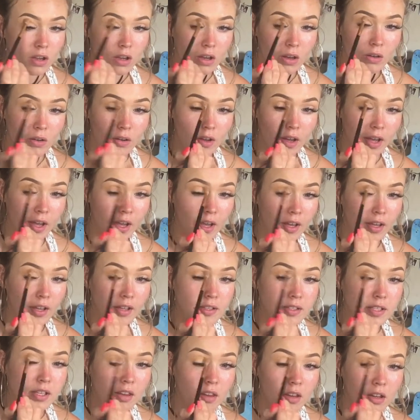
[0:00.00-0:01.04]
Okay,
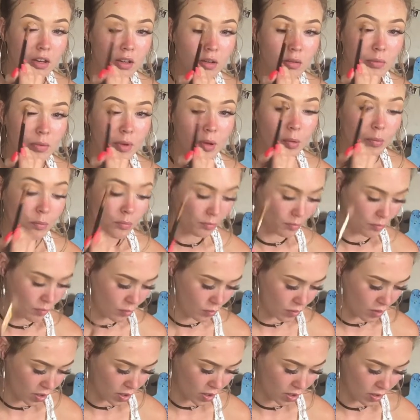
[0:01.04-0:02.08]
it's a little bit
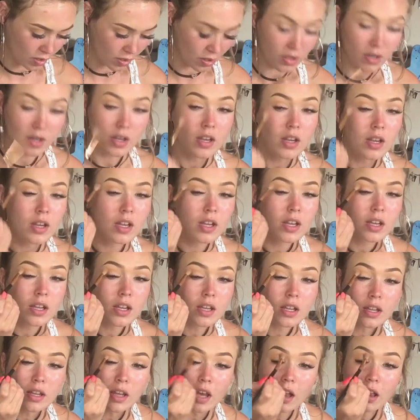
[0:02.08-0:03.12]
more
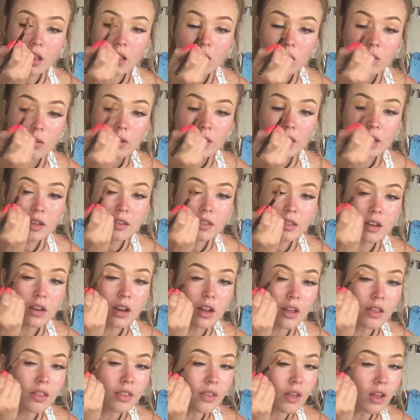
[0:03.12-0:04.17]
yellowy than
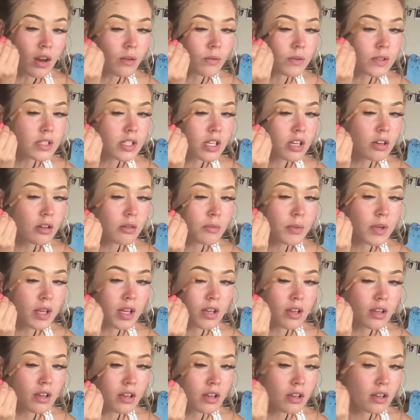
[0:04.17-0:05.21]
I thought it was going to
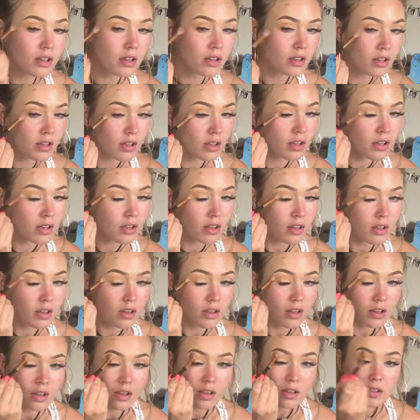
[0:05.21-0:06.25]
be.
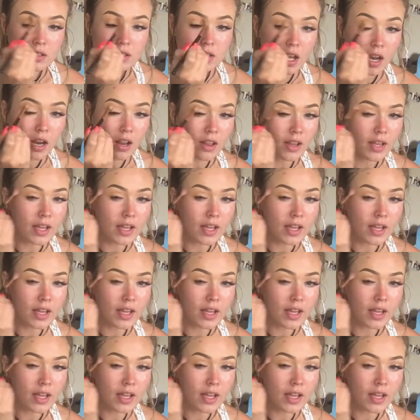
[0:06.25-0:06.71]
It's kind of